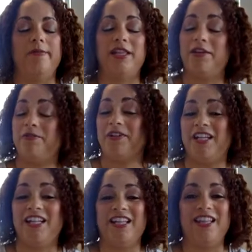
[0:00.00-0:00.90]
and they
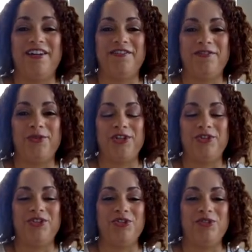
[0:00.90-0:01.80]
really love when you
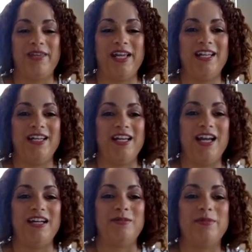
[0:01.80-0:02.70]
show them that.
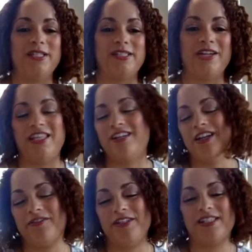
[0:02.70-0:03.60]
Um, so I think a
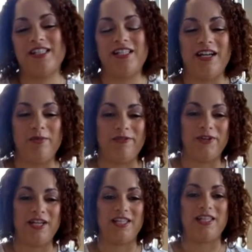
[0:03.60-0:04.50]
lot of the time we forget that